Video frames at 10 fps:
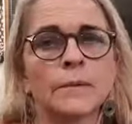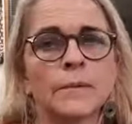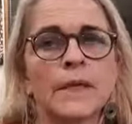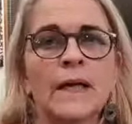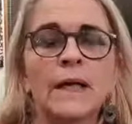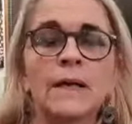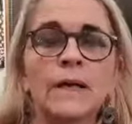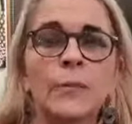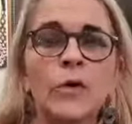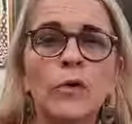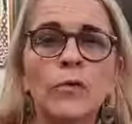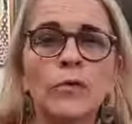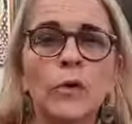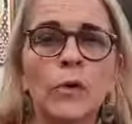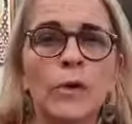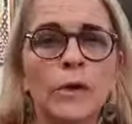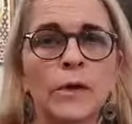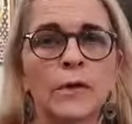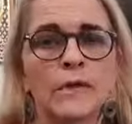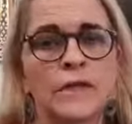They can remove your
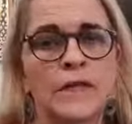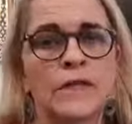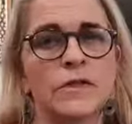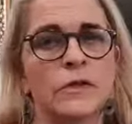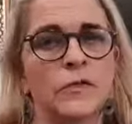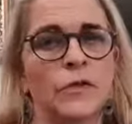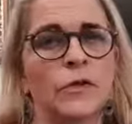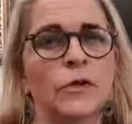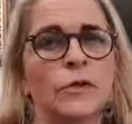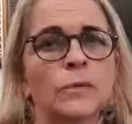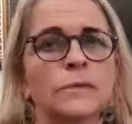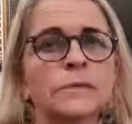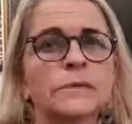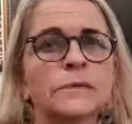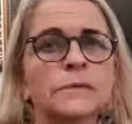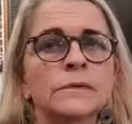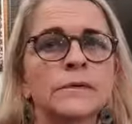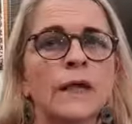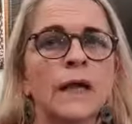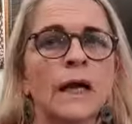diseases for you.
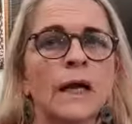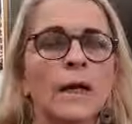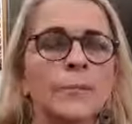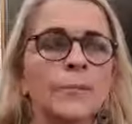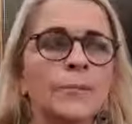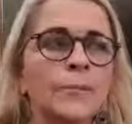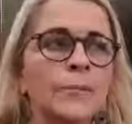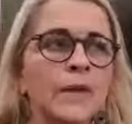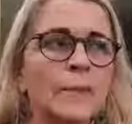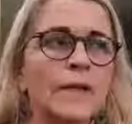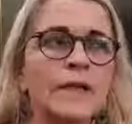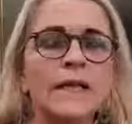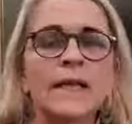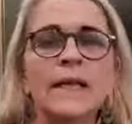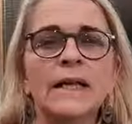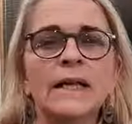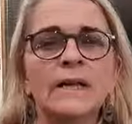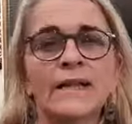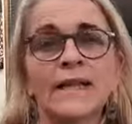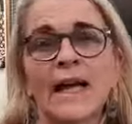But the key
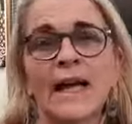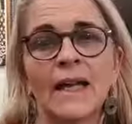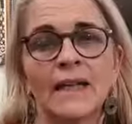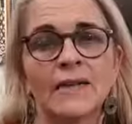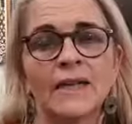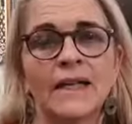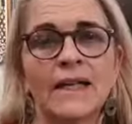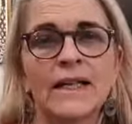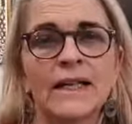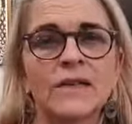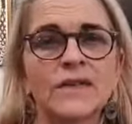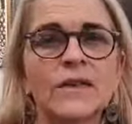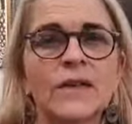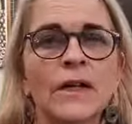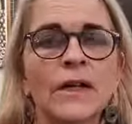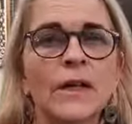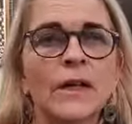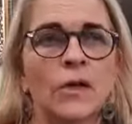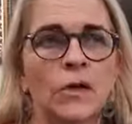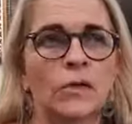is,
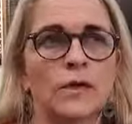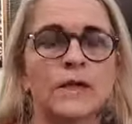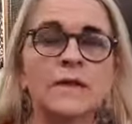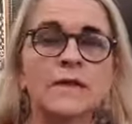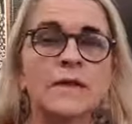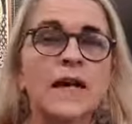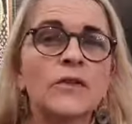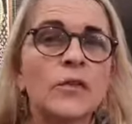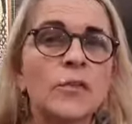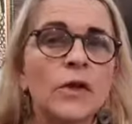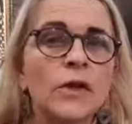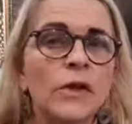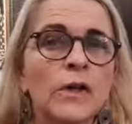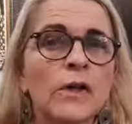that you start to work